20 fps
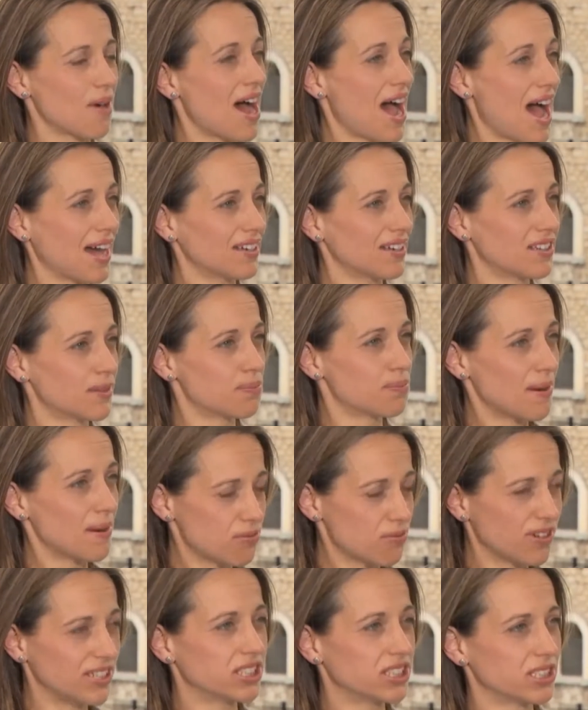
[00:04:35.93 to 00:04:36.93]
and the
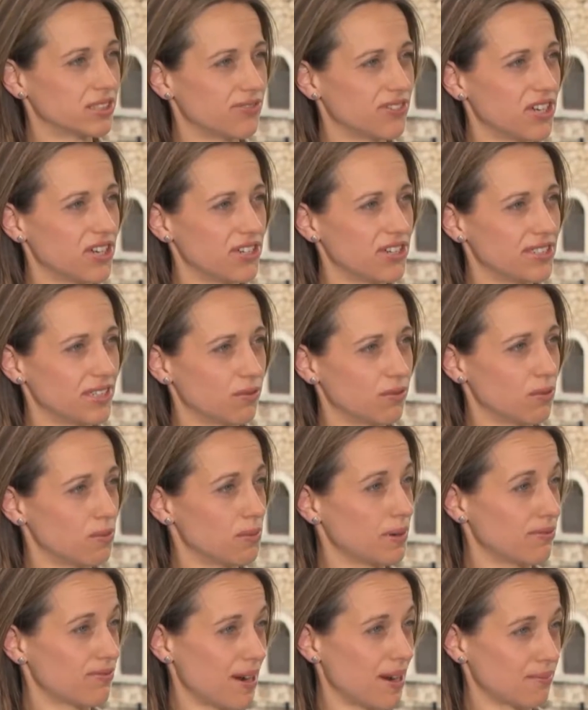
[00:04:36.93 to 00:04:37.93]
preparations for no deal will
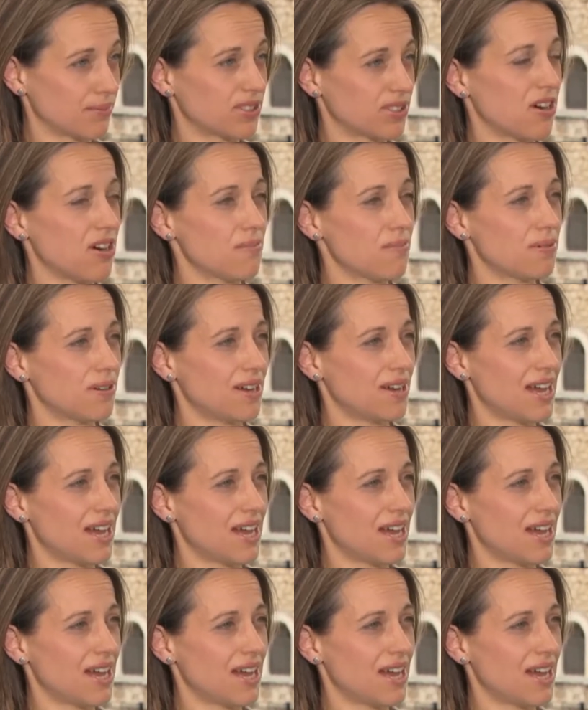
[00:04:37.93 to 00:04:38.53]
be ramped up.